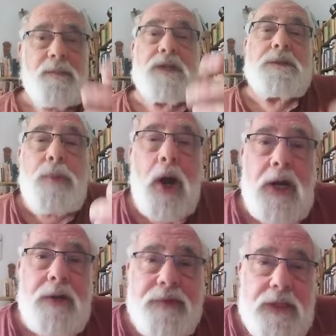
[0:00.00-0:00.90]
It's a
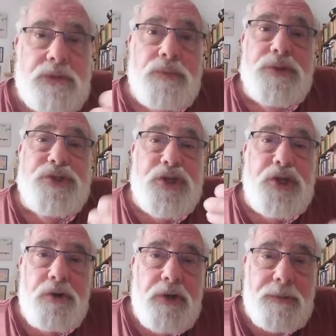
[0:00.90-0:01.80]
part of Israel's
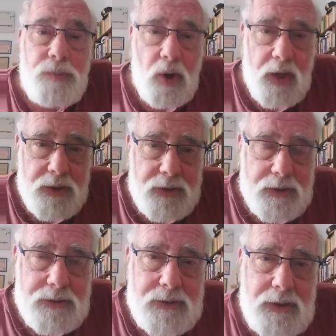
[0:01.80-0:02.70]
security
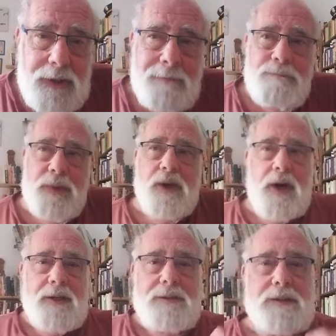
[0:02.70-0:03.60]
politics,
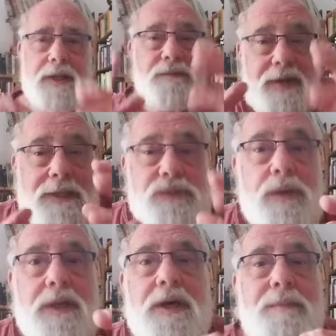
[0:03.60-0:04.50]
because if
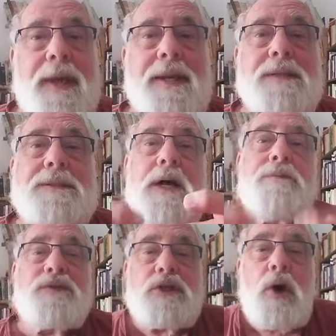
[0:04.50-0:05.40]
Israel can make
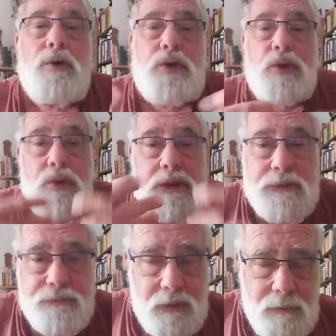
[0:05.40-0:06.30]
itself so
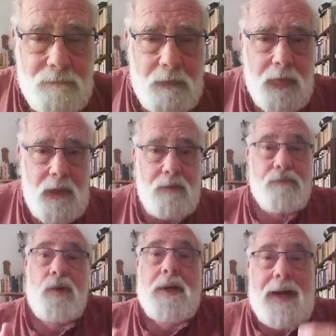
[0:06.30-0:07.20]
useful
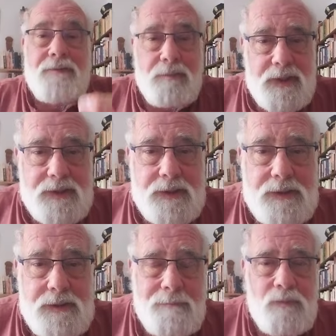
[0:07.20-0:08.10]
for
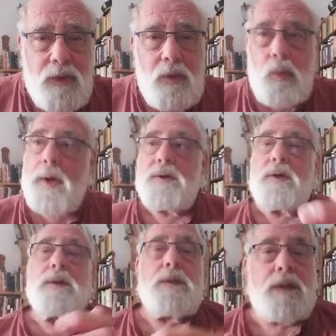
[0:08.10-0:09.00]
governments,
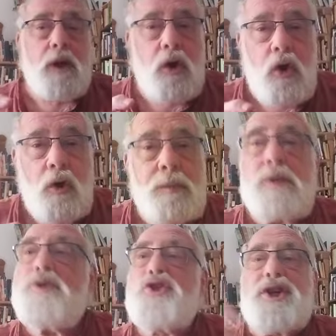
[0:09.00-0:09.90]
whether the
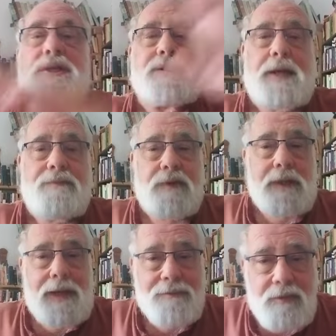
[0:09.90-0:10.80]
global
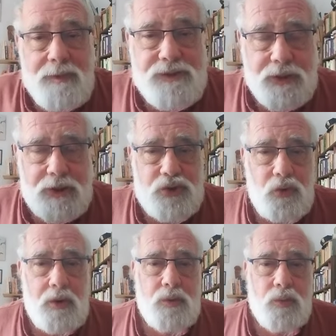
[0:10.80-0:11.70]
G7 governments that
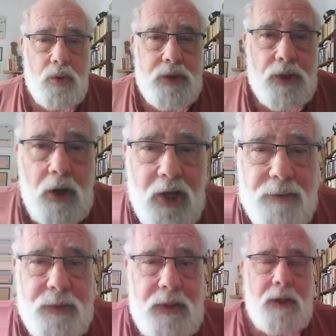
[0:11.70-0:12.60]
control the world
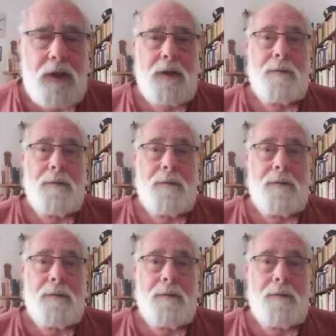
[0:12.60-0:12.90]
economy,